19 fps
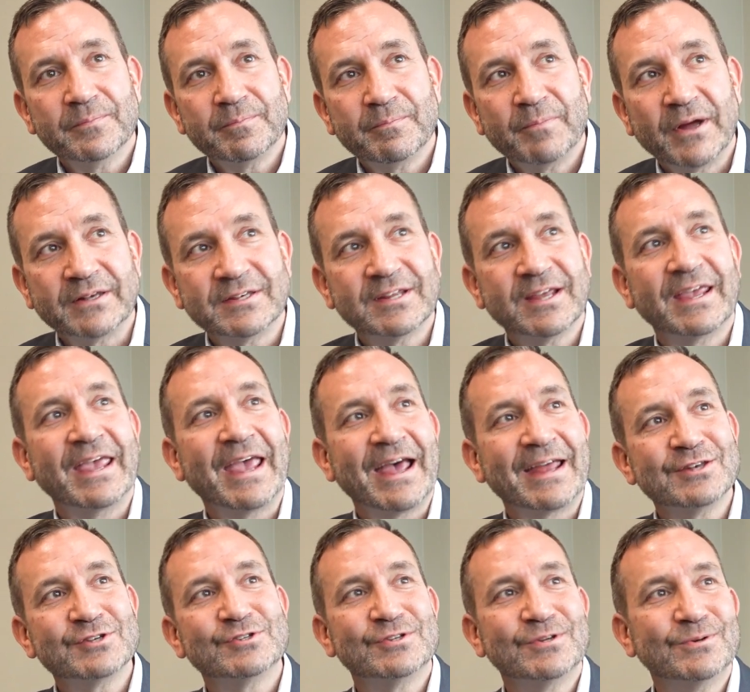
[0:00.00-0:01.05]
But to
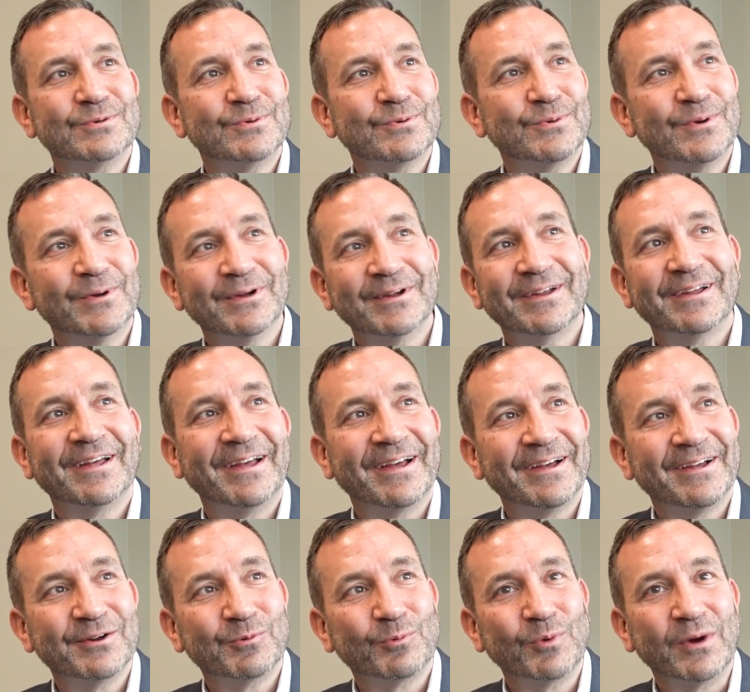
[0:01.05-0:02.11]
get to
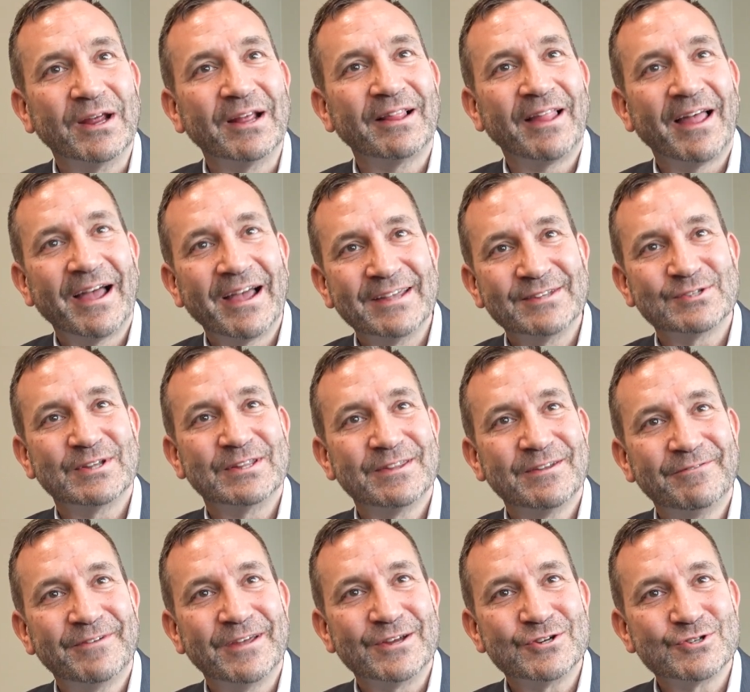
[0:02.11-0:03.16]
realizing the
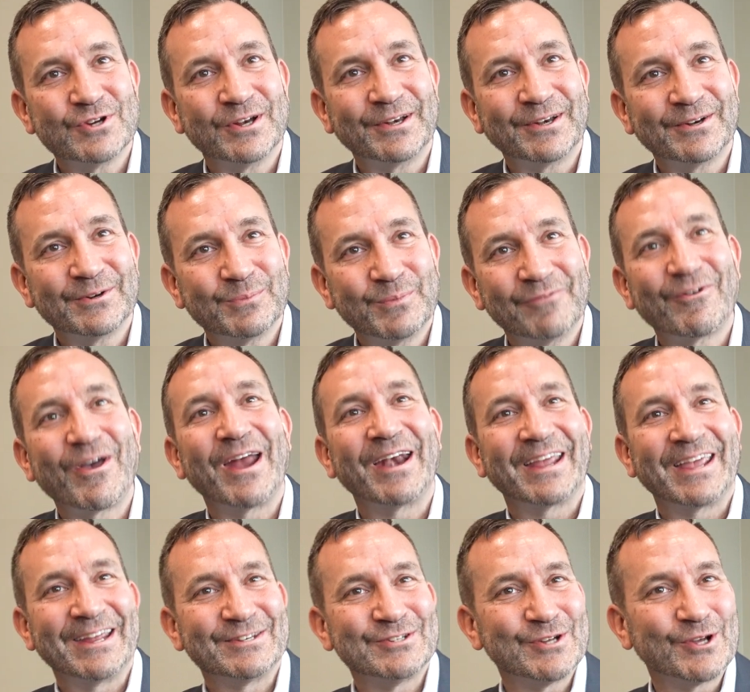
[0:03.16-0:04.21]
vision, we've got to
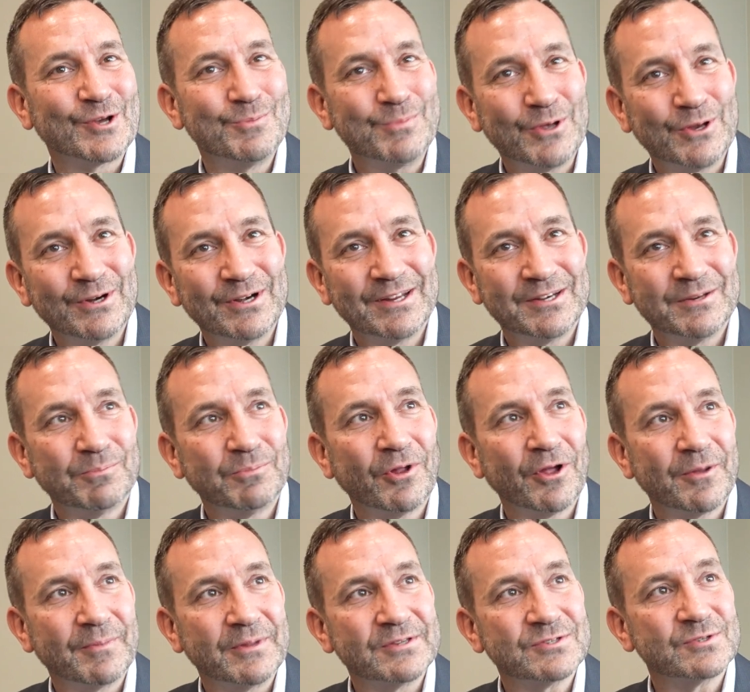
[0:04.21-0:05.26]
get to community
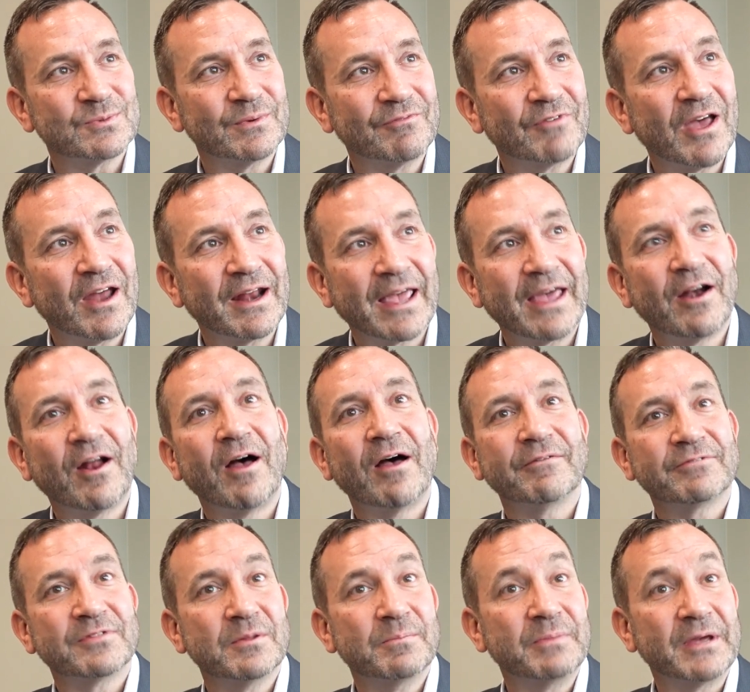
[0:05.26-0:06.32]
deployments. We've got to get
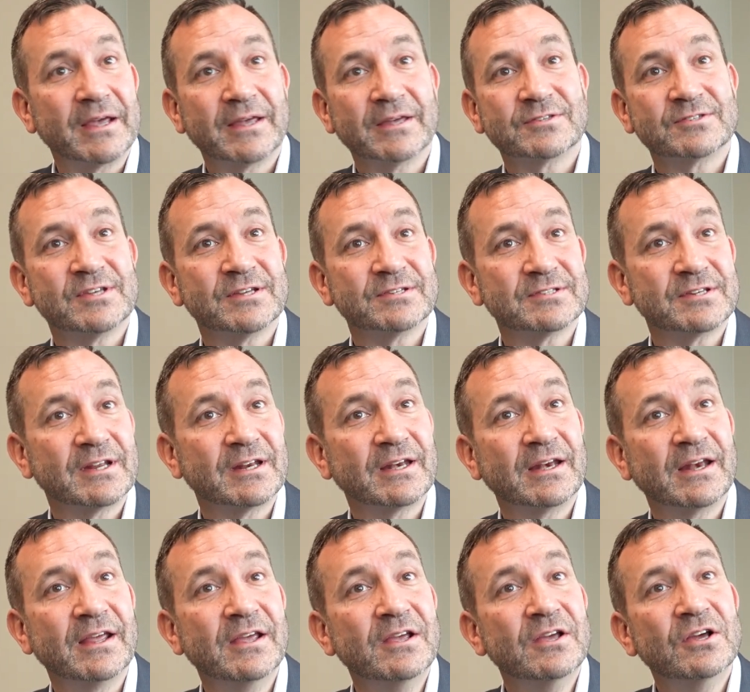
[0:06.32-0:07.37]
off the big existing
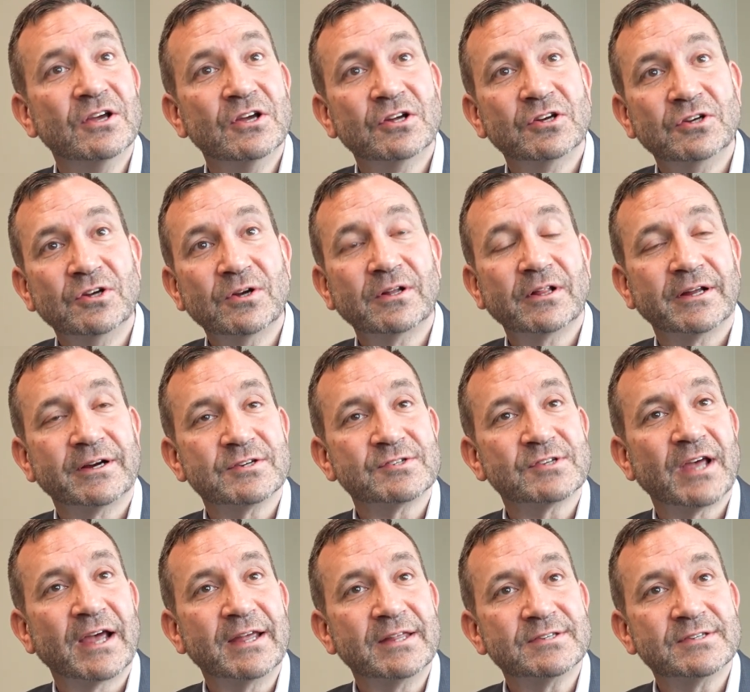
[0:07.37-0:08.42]
nuclear
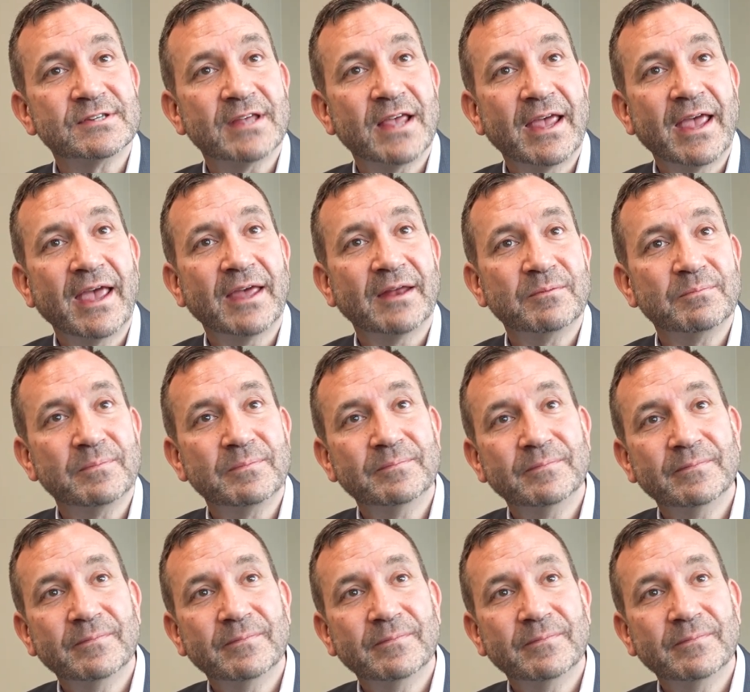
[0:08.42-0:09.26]
sites and